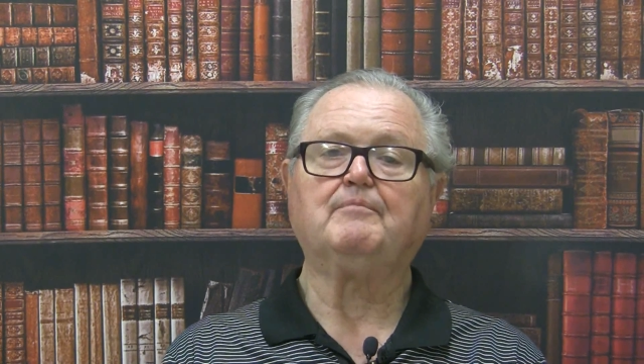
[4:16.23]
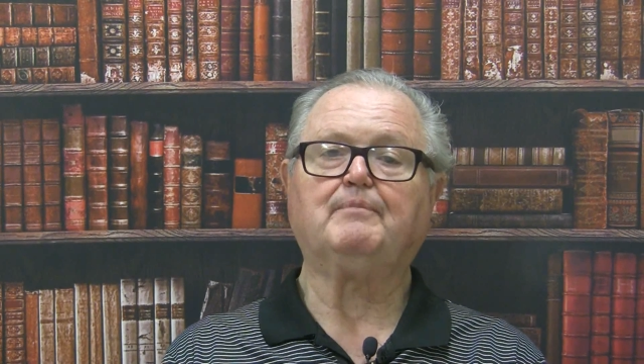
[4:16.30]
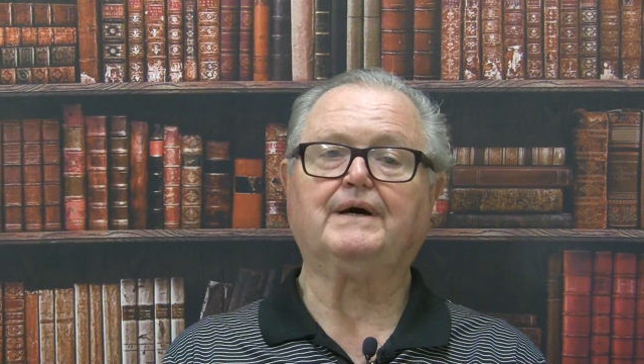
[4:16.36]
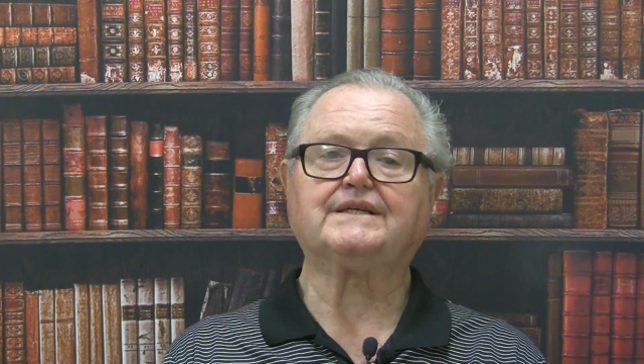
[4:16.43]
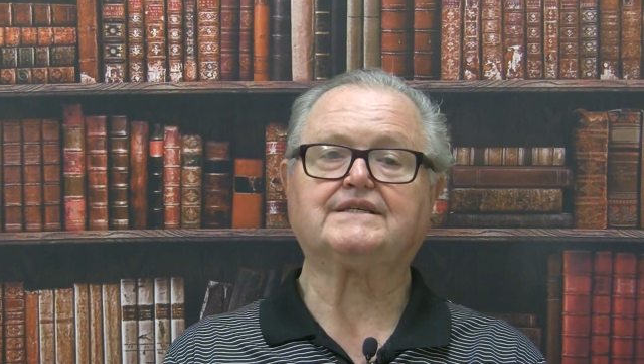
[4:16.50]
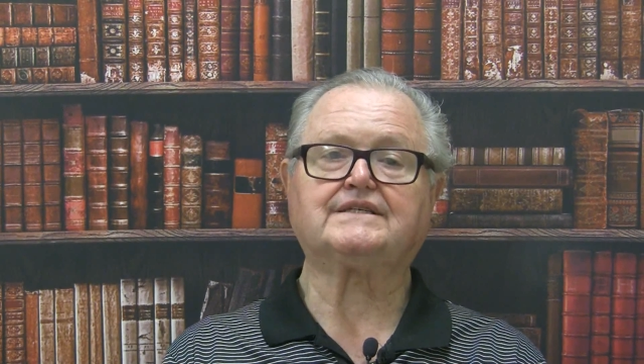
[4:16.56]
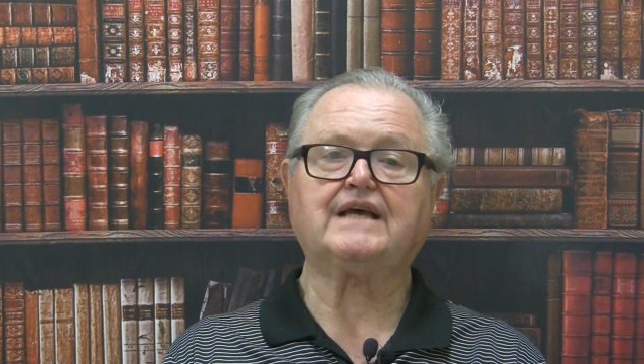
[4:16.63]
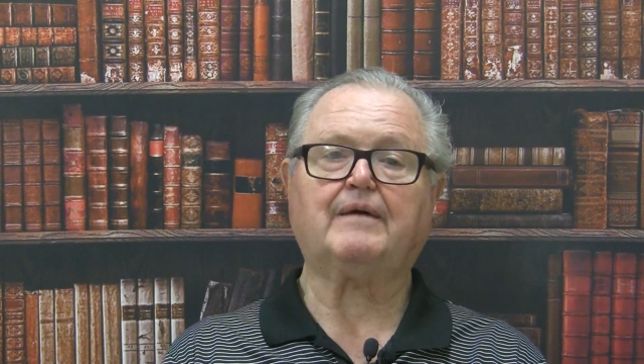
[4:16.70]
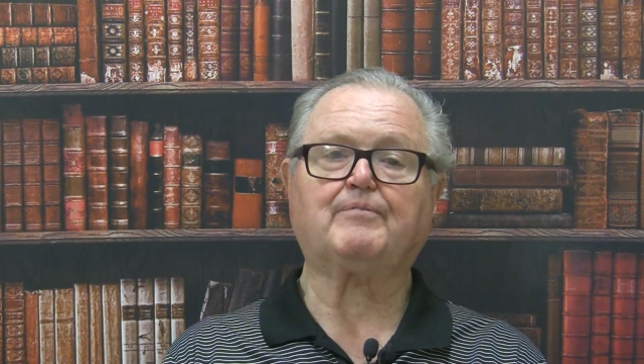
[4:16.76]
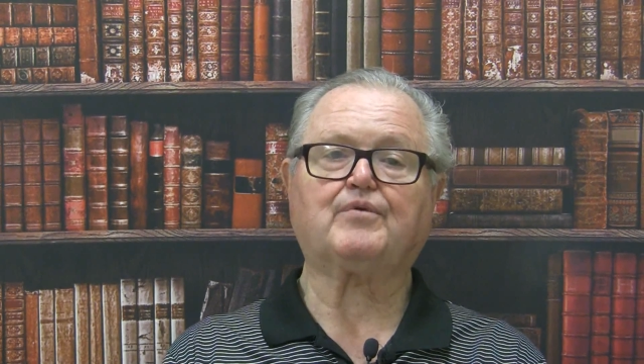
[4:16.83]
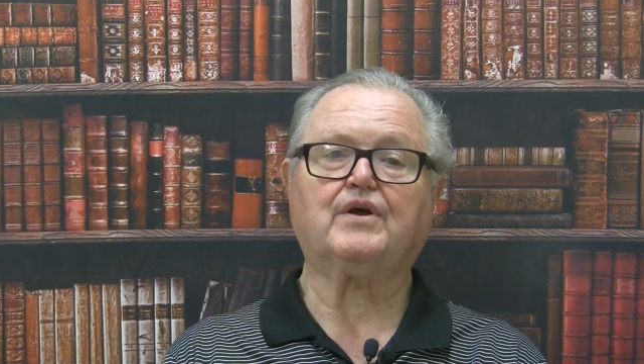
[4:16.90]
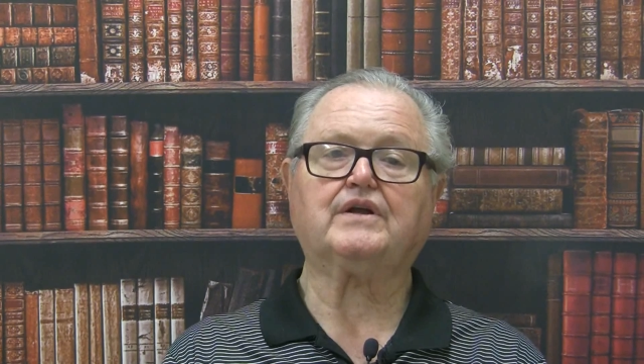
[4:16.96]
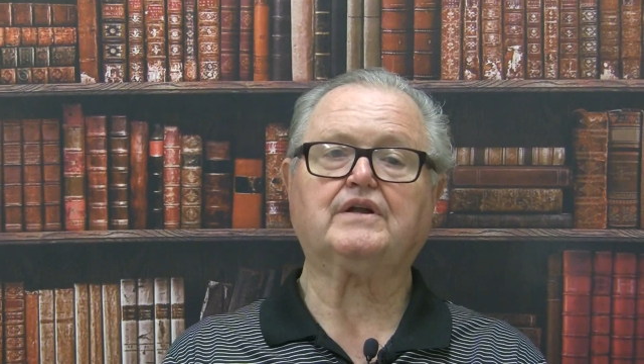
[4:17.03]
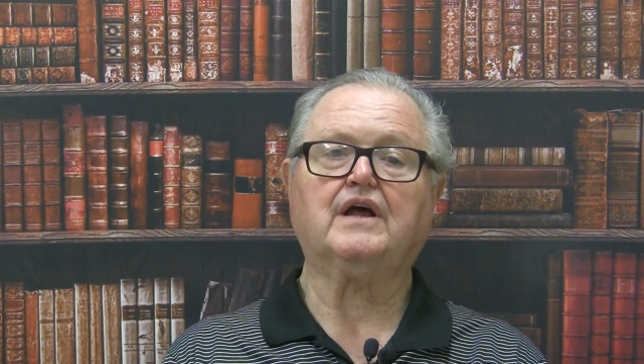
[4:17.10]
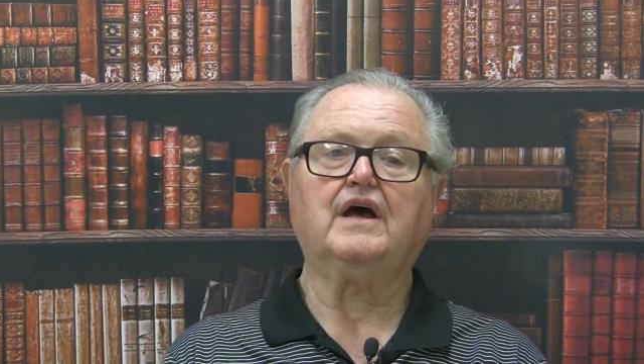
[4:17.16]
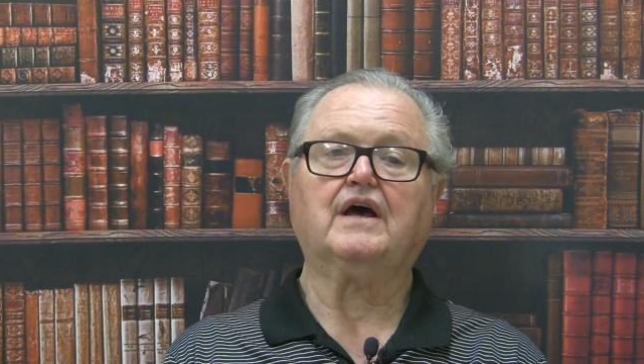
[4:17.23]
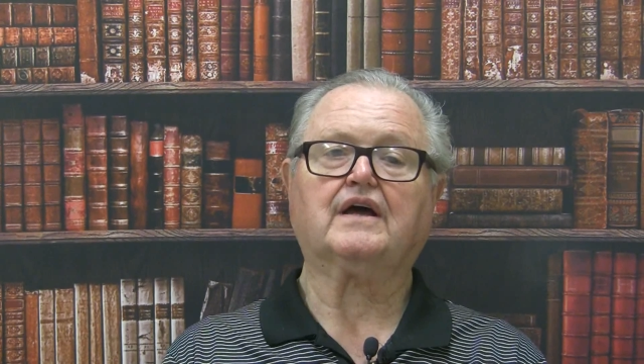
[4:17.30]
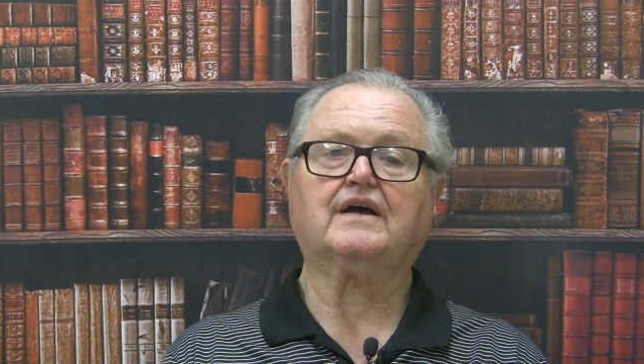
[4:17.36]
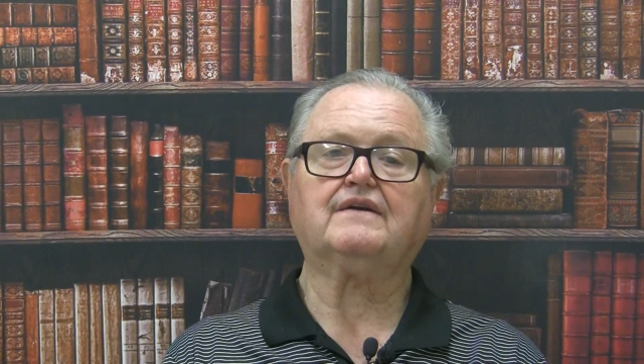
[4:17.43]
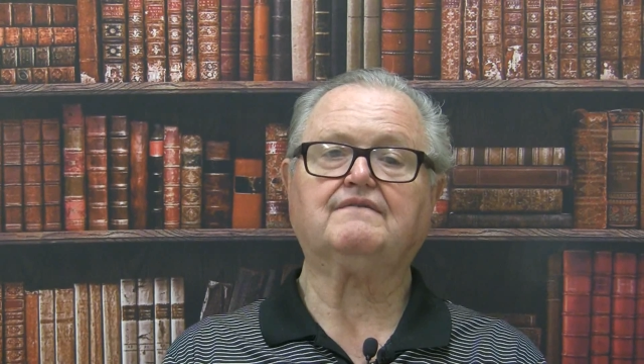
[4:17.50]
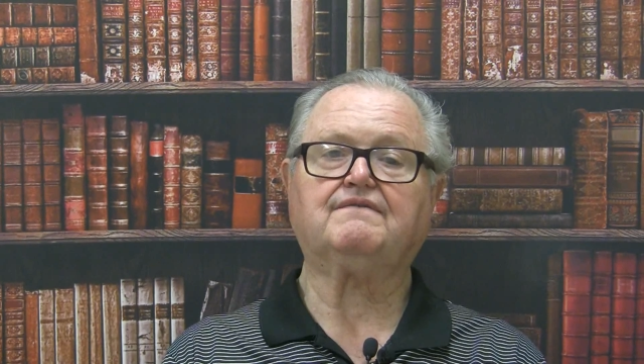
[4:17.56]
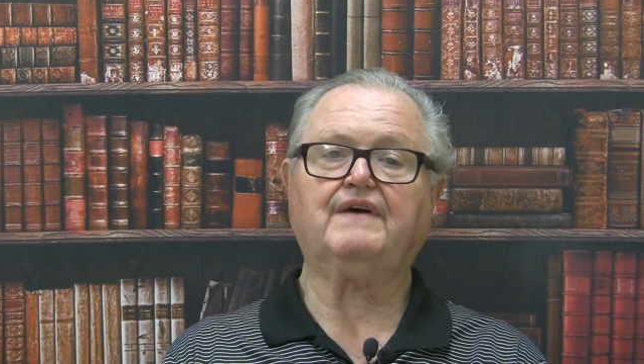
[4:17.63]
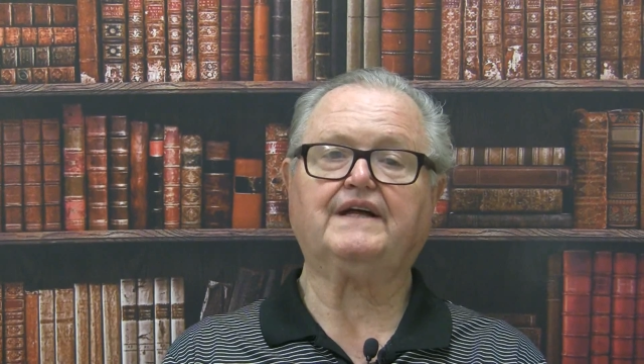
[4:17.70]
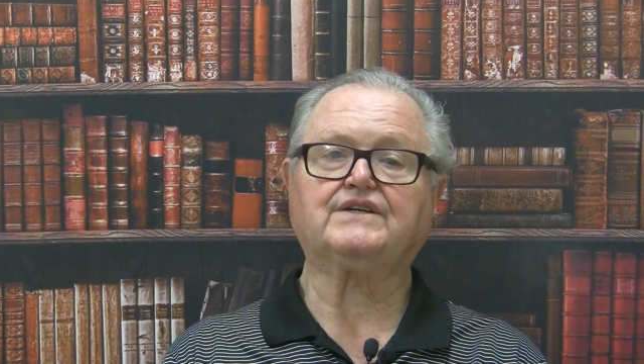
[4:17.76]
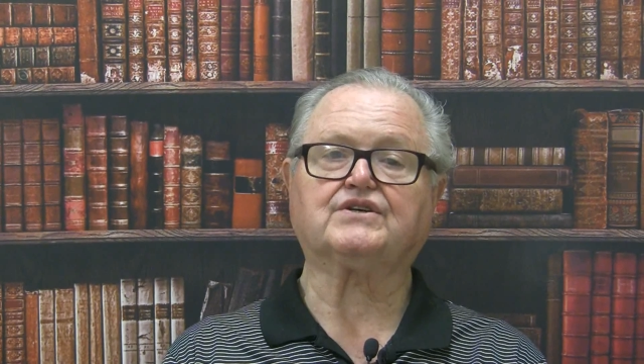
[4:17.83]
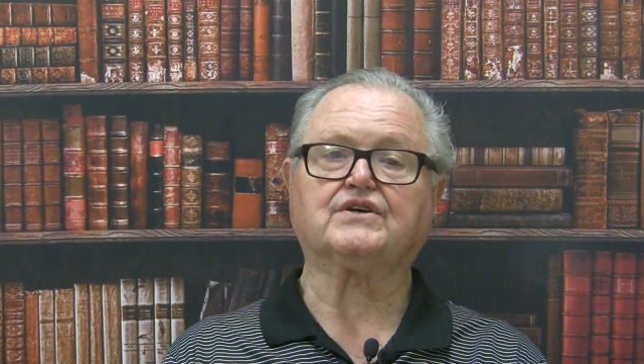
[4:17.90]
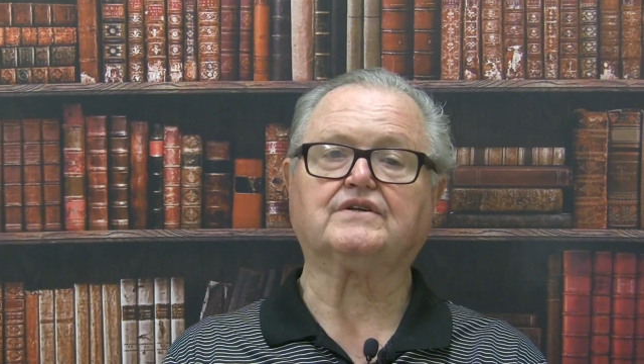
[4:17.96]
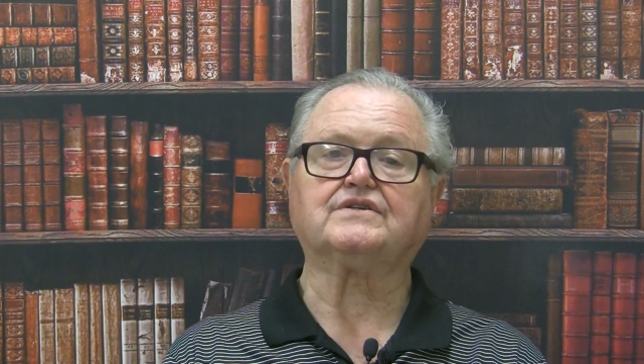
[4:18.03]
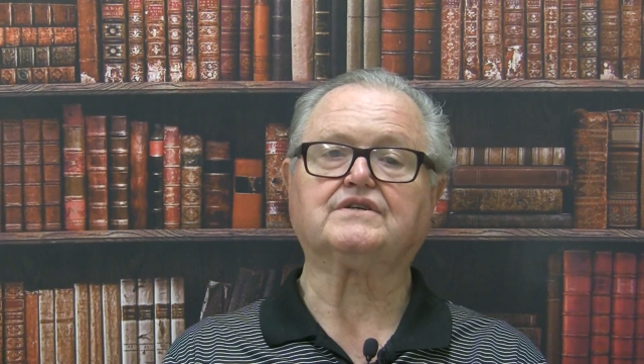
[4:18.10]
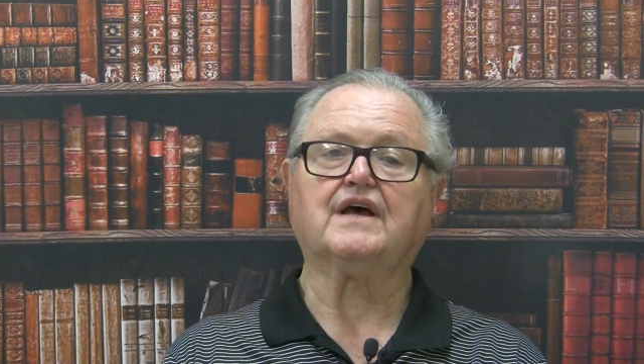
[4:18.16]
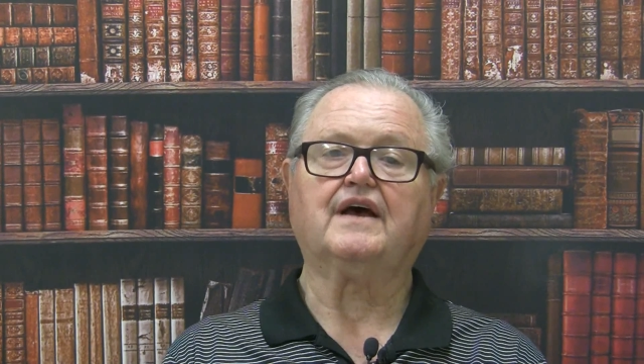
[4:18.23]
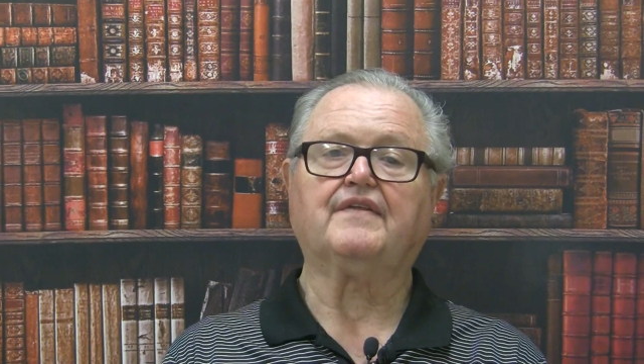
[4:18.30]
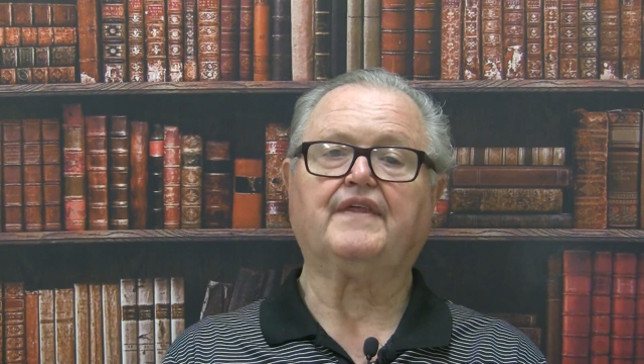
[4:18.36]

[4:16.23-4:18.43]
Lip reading: but separate conventions